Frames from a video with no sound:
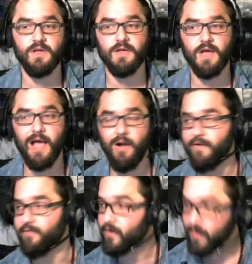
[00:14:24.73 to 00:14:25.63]

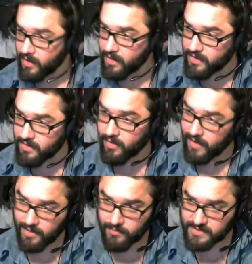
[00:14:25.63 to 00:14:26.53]
However, there are a
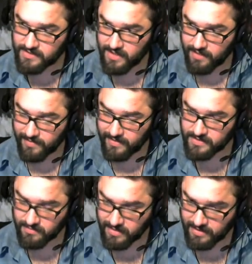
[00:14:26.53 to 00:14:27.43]
lot of ways to not play this
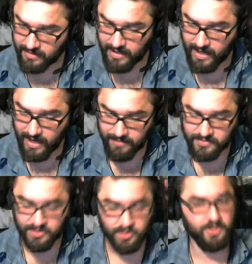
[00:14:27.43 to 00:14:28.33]
correctly. I'm
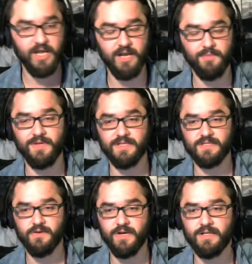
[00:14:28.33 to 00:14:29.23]
still learning how to play this
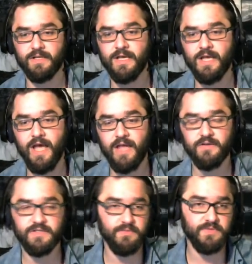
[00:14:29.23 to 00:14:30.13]
correctly, and there are
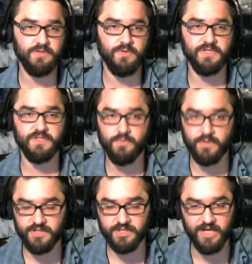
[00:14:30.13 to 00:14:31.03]
some situations where
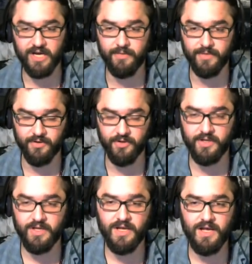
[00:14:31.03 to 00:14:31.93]
it's just not going to be good.
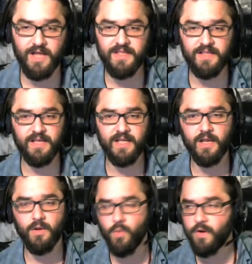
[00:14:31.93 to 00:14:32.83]
I think that getting
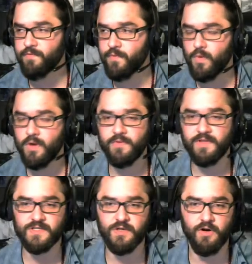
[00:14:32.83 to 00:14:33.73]
a 1-for-1 with
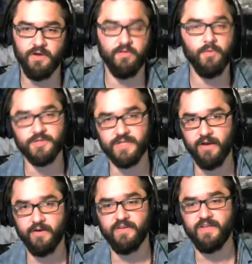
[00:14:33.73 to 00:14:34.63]
this card is almost
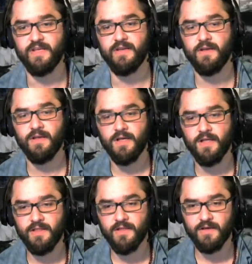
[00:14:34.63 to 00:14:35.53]
guaranteed.
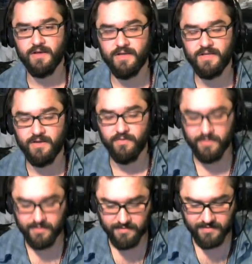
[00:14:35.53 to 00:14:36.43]
The
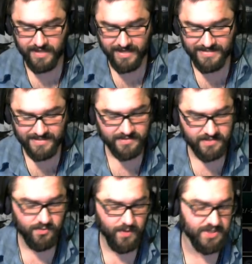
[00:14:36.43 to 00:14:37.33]
ideal
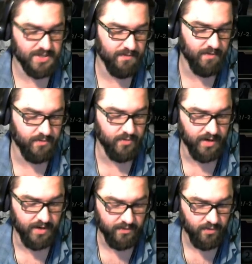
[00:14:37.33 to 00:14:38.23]
situation involves you
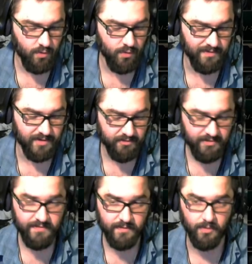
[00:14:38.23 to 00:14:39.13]
getting a 2 or even
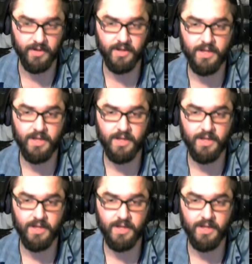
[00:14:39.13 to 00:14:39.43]
3-for-1.